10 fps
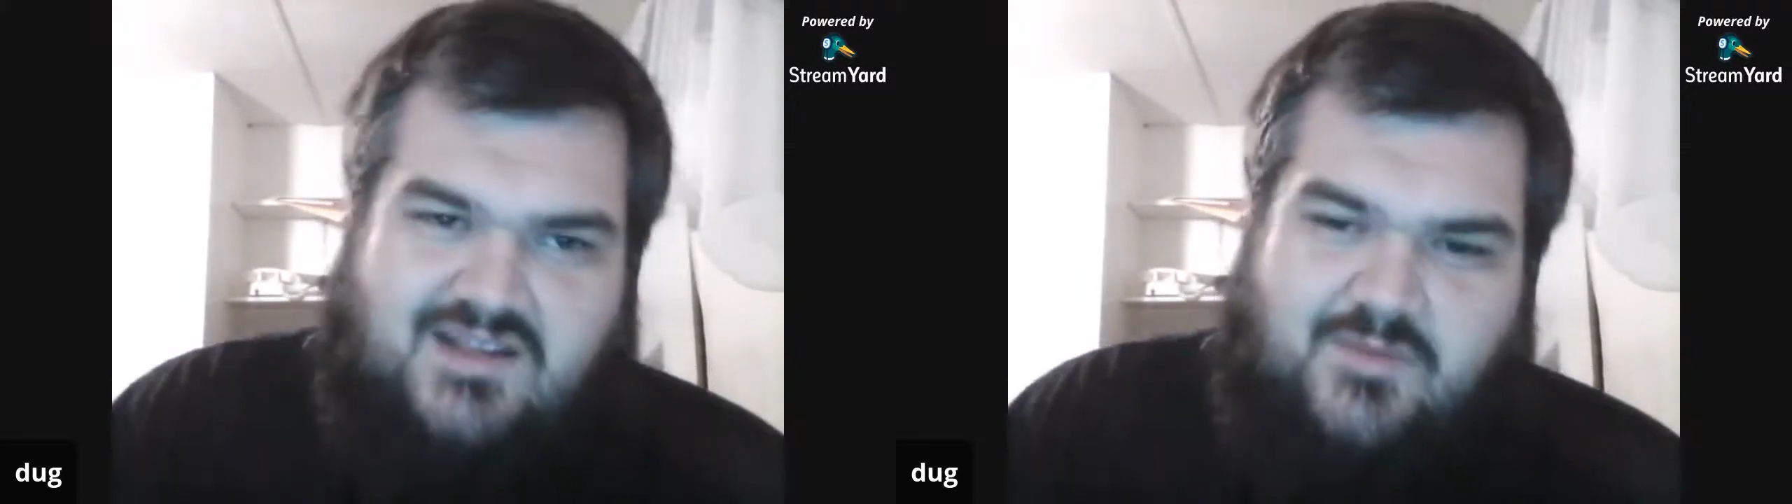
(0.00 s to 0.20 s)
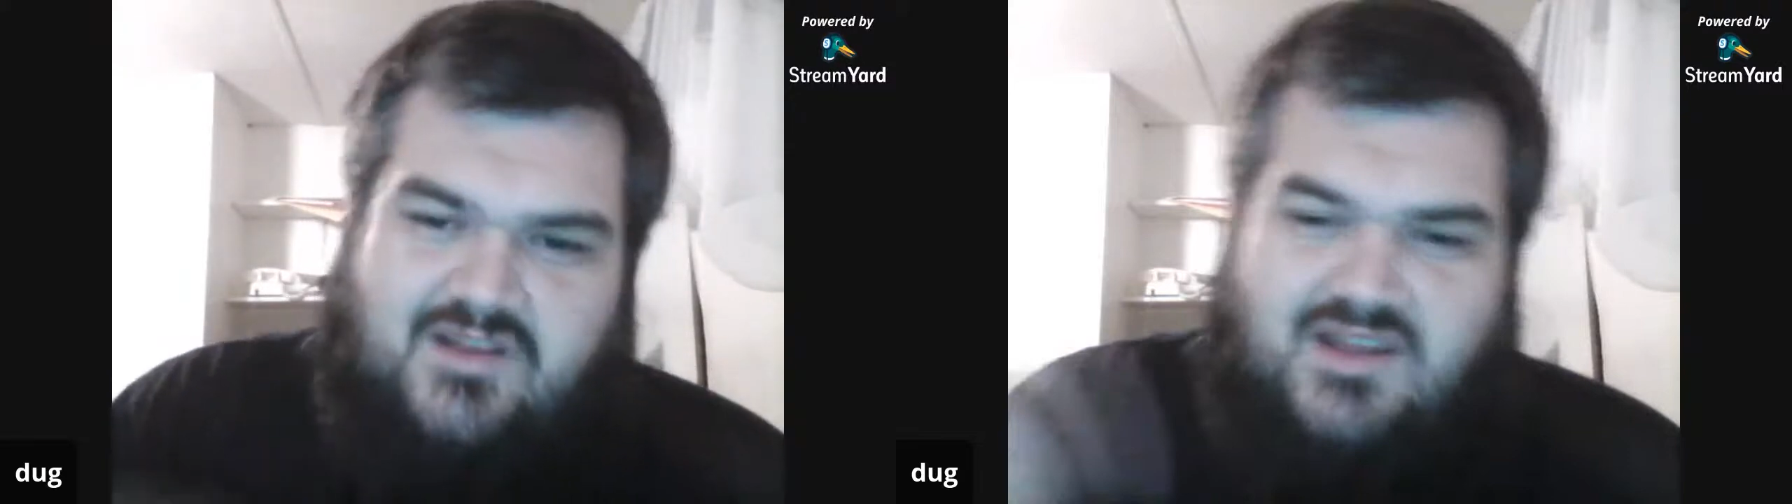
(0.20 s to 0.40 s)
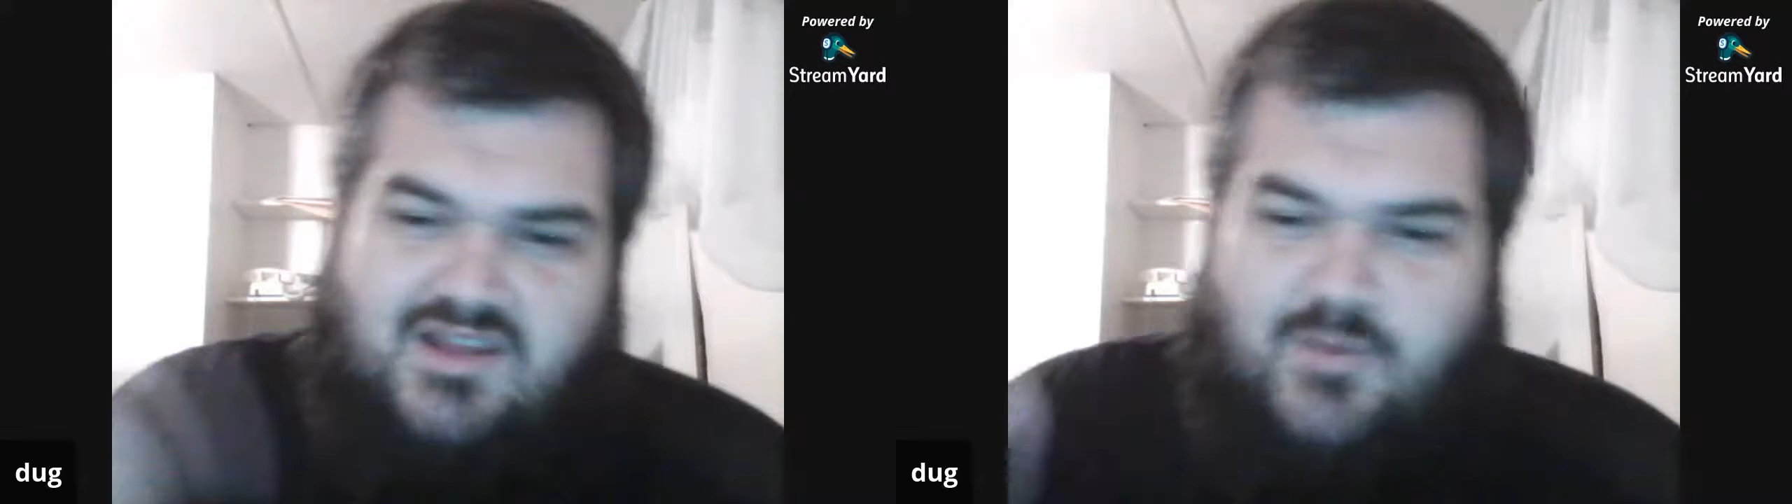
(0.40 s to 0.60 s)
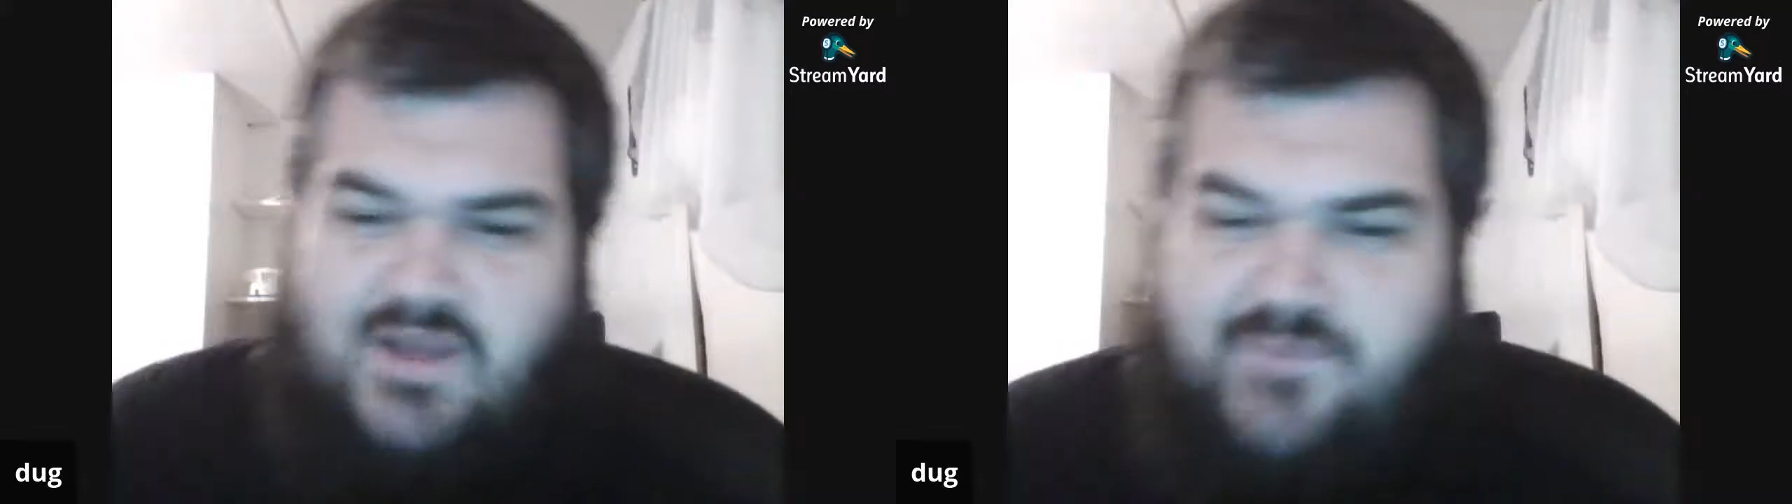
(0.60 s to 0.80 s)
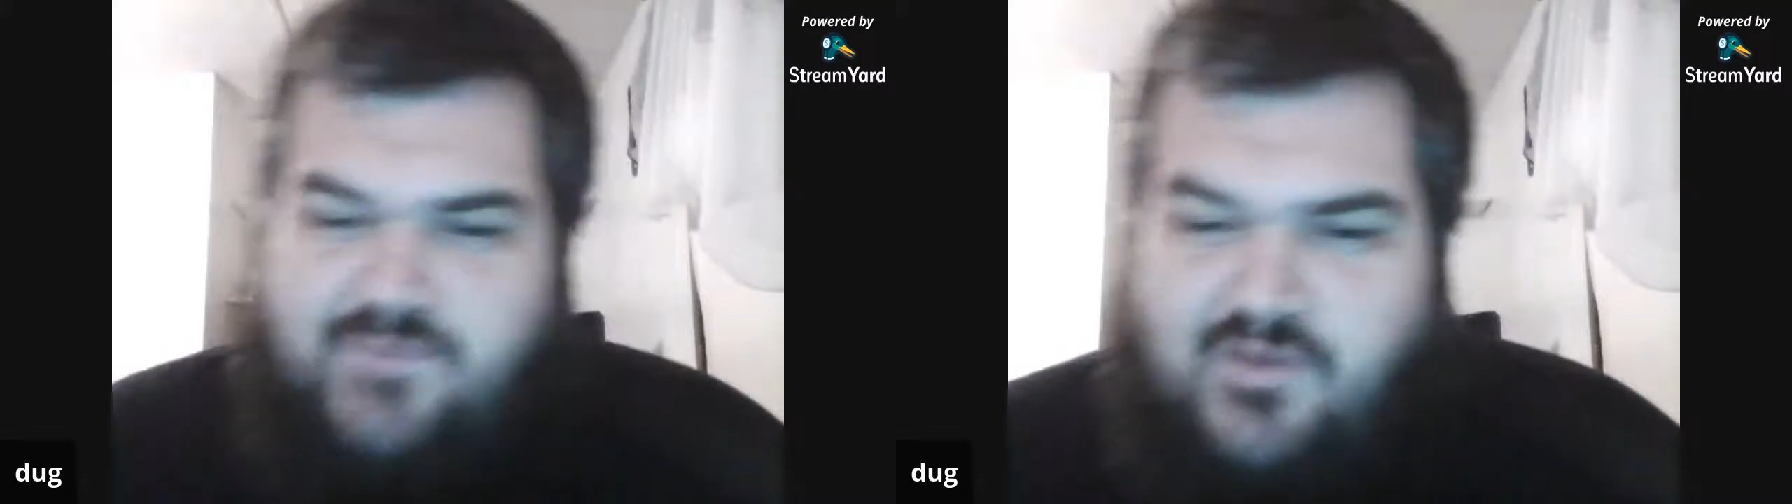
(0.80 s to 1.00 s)
but quite a
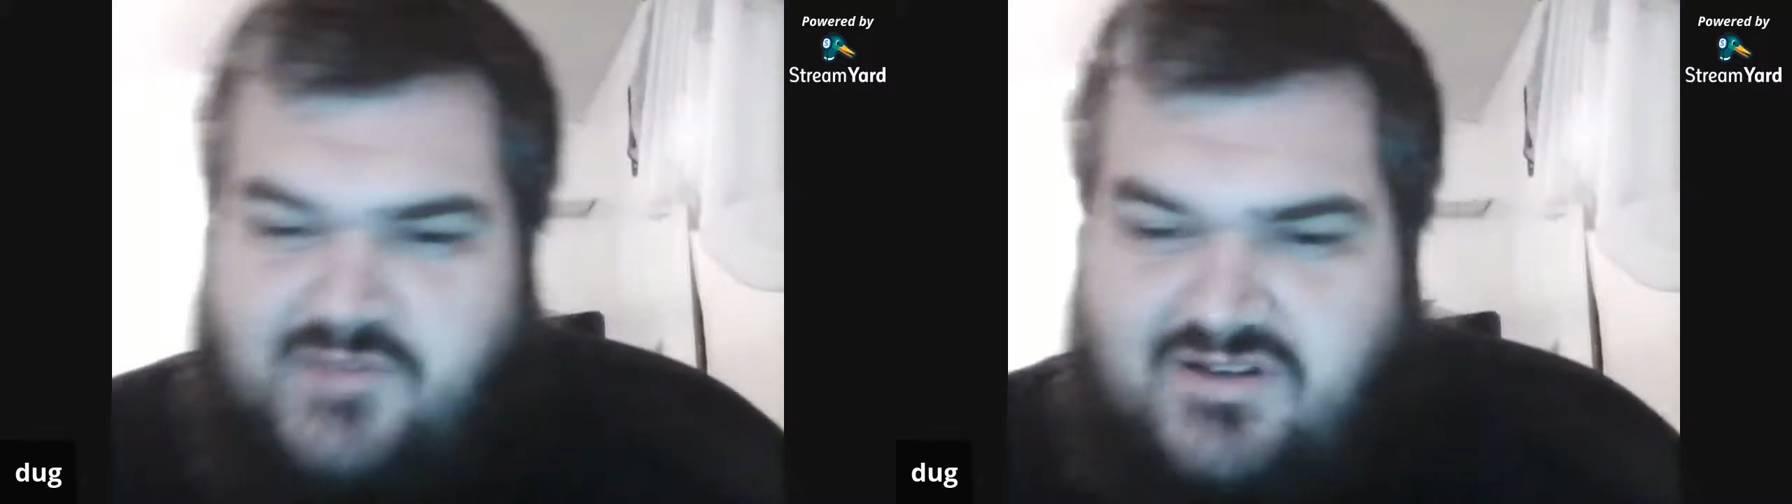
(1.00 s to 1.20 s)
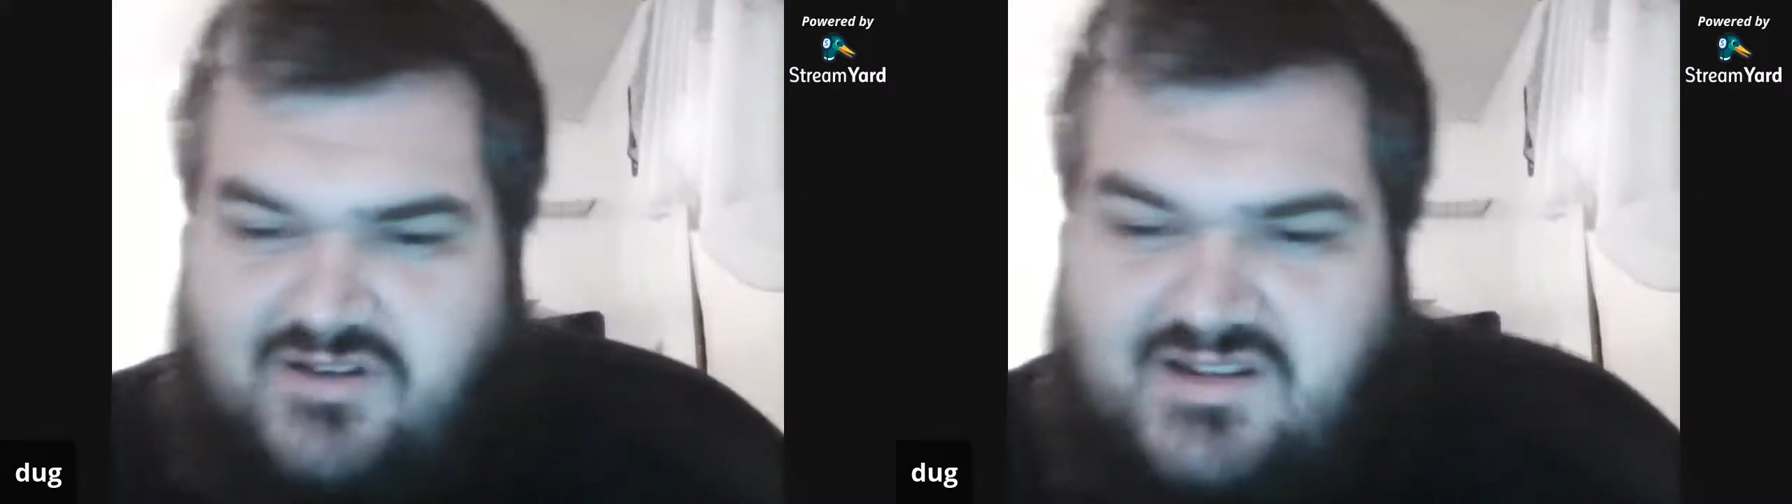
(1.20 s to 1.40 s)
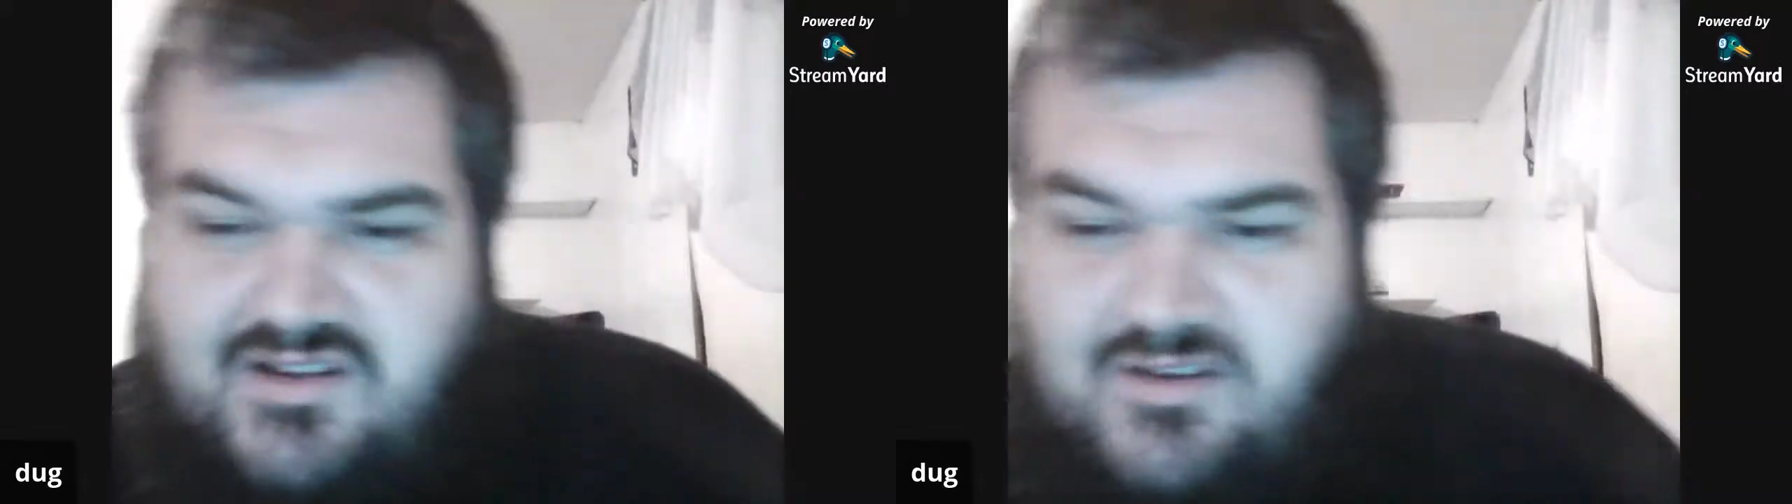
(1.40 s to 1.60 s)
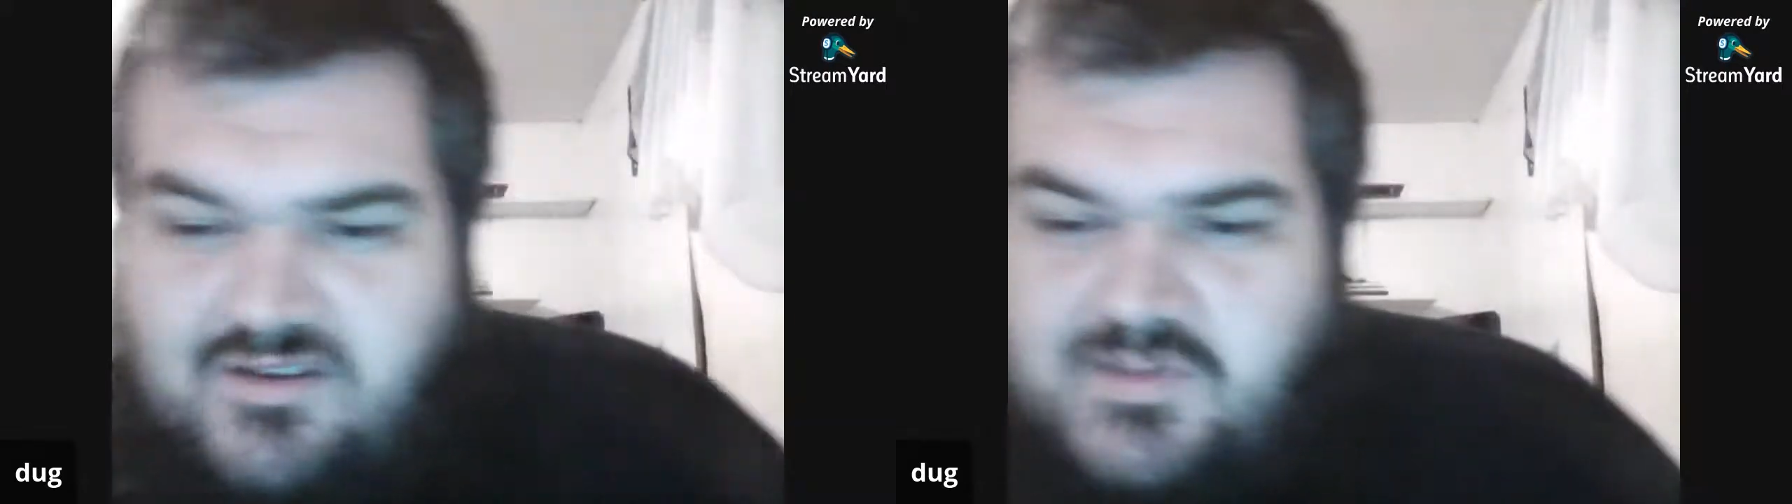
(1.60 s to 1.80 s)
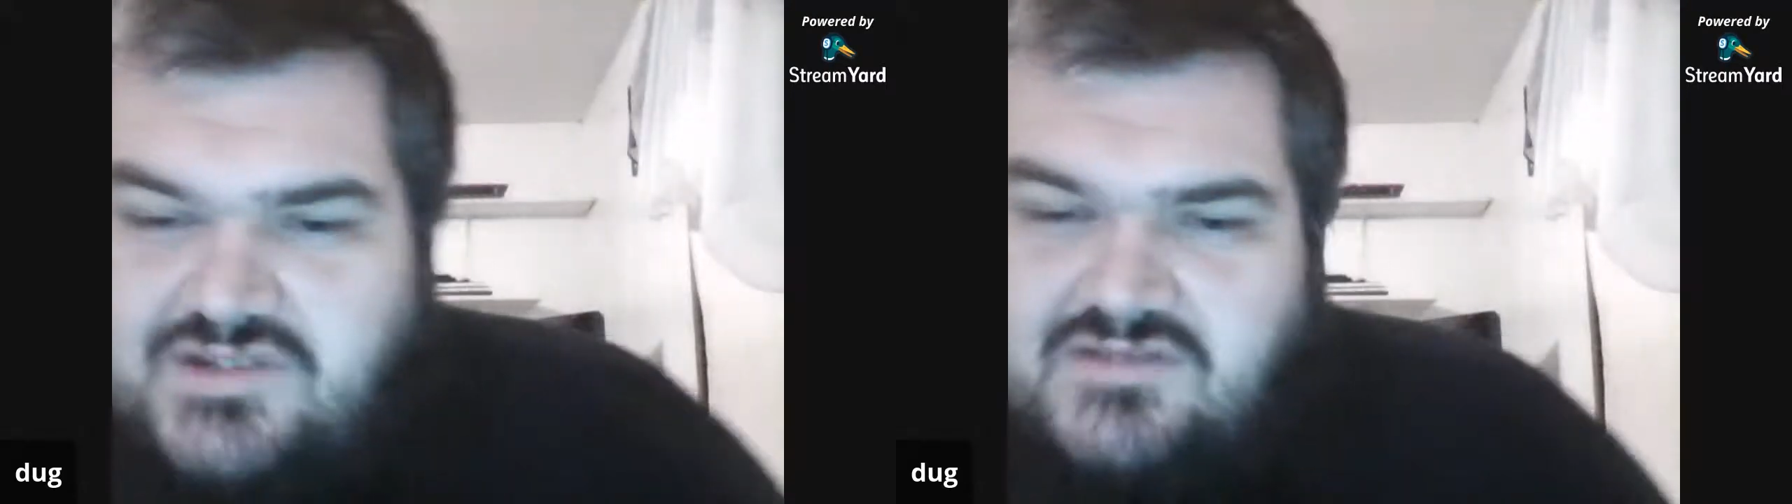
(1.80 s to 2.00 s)
few of them turned into garbage.